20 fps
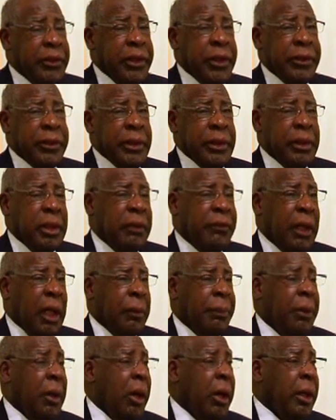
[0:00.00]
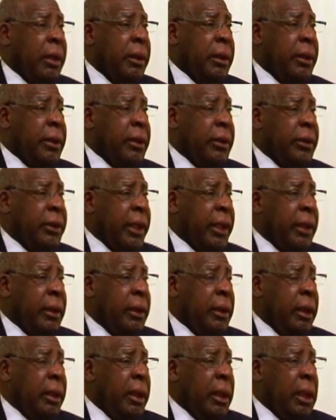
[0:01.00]
assistance of our partners
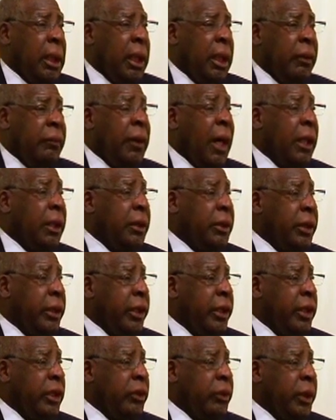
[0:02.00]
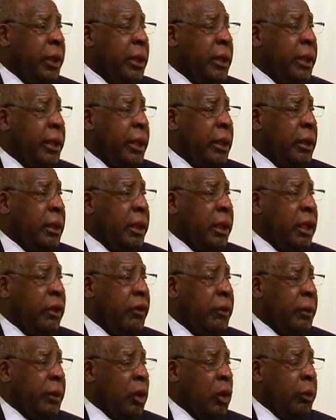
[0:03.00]
and our volunteers, we intend to
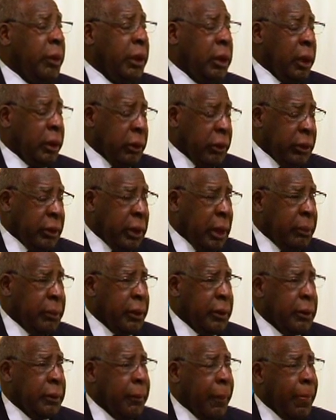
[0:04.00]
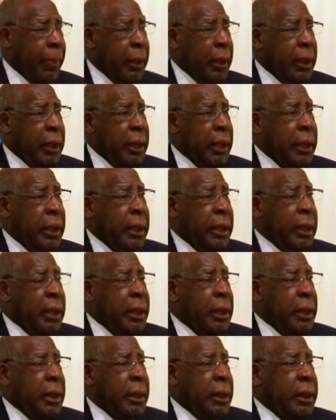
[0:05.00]
even go beyond those numbers.
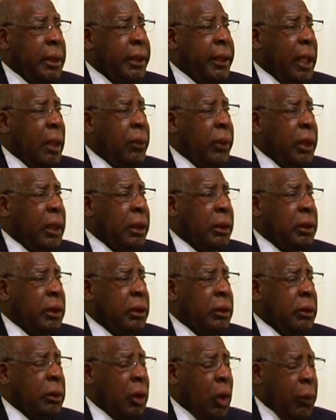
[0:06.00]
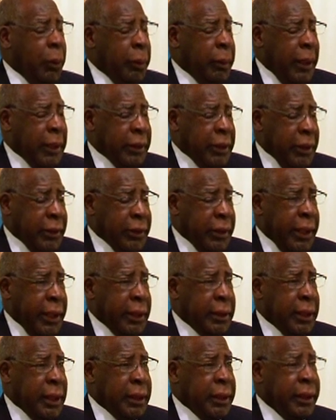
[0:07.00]
I want to open by just
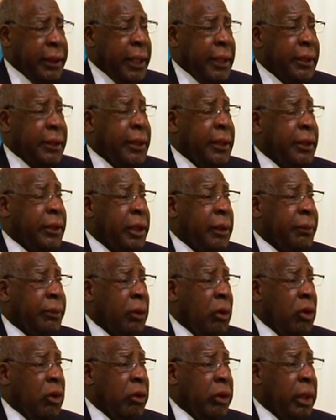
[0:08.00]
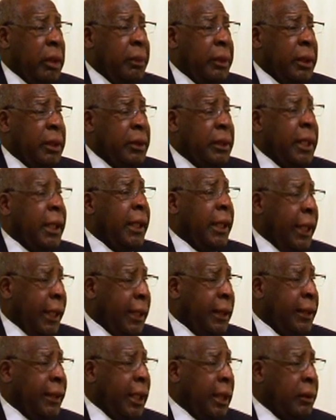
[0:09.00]
saying that the EITC program is not a
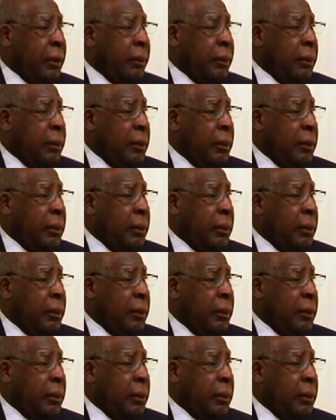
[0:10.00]
handout.